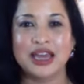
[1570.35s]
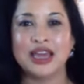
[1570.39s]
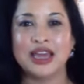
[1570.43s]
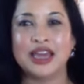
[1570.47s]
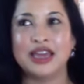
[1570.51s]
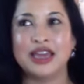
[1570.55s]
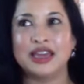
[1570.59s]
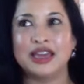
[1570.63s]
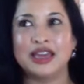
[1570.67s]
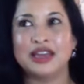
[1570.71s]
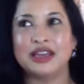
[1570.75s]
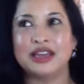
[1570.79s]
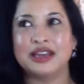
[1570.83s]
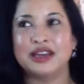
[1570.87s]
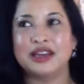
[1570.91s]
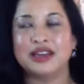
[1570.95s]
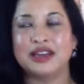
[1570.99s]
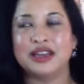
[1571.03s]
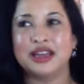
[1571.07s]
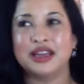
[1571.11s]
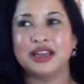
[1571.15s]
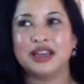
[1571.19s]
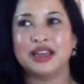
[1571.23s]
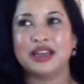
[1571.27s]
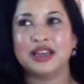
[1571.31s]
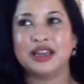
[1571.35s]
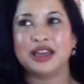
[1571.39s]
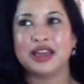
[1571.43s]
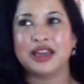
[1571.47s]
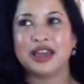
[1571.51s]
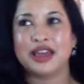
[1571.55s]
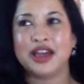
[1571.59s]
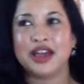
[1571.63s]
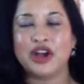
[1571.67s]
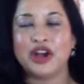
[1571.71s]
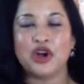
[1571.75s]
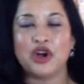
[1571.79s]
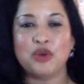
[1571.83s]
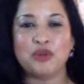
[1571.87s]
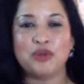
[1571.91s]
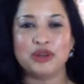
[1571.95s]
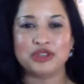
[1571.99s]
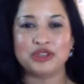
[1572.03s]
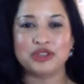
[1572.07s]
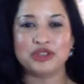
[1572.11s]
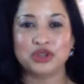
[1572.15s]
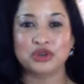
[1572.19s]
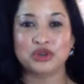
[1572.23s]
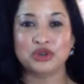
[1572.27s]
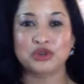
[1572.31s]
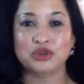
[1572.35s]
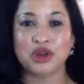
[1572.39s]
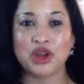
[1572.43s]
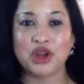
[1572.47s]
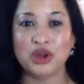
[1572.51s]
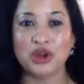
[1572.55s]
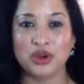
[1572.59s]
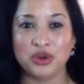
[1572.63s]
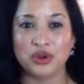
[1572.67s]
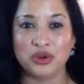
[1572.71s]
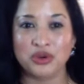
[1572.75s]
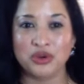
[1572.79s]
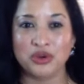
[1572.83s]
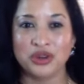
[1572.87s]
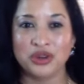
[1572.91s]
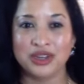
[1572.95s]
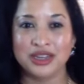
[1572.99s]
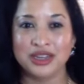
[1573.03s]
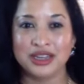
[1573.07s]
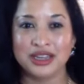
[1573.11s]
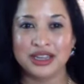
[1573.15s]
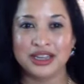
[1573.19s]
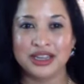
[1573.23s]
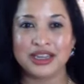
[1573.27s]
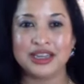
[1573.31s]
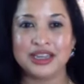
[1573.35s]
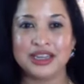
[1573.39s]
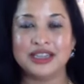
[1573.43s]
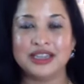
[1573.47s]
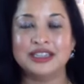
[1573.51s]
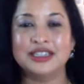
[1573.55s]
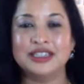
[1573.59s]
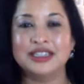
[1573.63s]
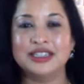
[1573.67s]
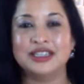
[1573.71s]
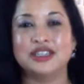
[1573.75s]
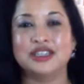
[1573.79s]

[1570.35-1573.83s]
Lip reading: and help us grow into